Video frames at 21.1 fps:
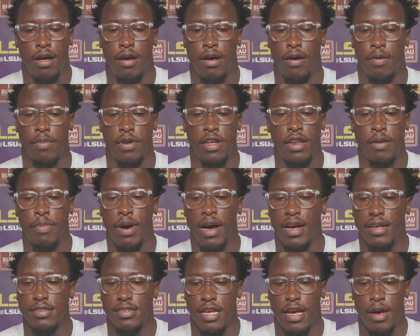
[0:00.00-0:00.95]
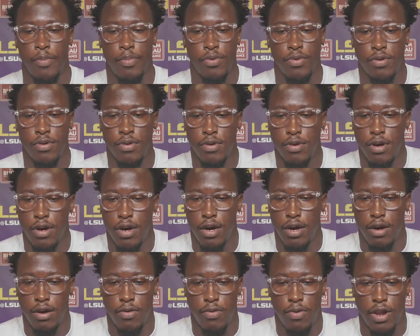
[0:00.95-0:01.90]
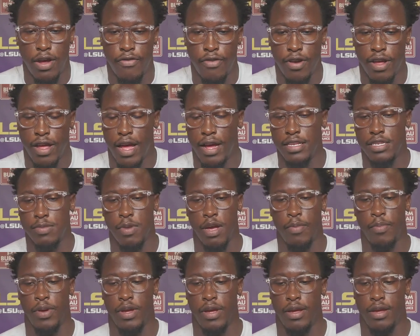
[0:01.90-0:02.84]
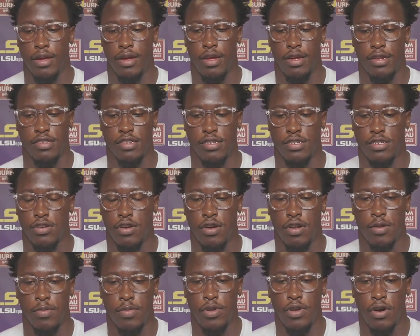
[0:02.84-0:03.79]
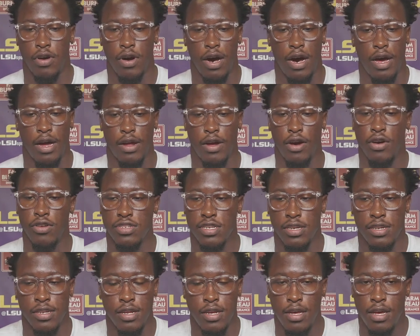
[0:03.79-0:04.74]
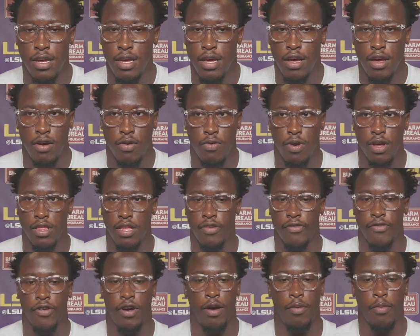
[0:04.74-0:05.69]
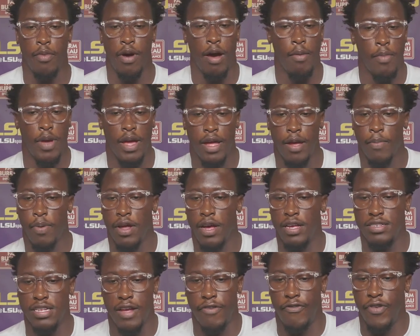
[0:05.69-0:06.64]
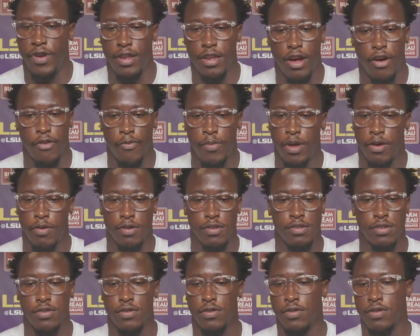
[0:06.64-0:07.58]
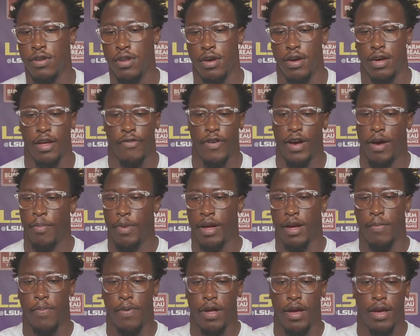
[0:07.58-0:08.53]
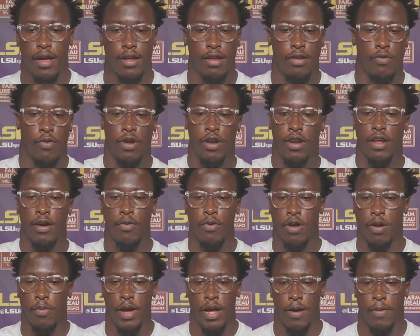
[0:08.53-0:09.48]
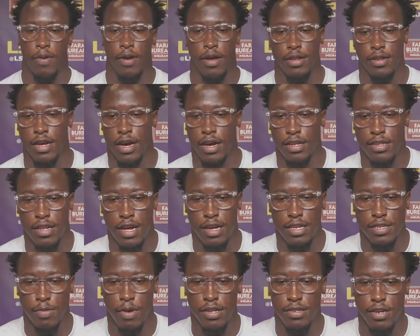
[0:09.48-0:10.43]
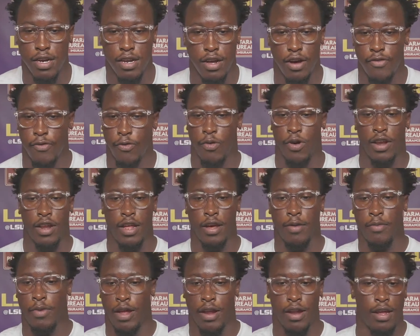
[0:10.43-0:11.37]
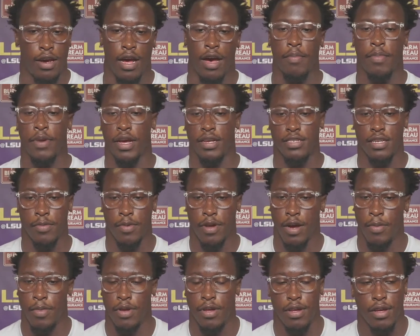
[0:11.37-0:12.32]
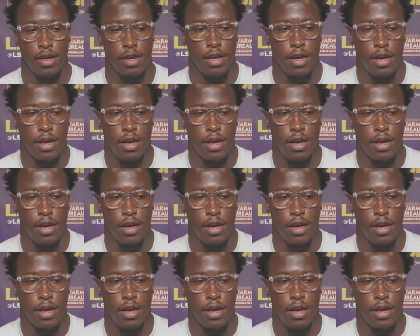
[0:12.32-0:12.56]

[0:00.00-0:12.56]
um, leading by example, uh, whatever the case may be, and just showing them, you know, how it goes. And whether if I'm, I'm making plays, they feeding off me. Well, shoot, look, if I make a play, one of them want to make a play. Not not it's my turn. Off one of them, like, look, I'm next. I'm coming.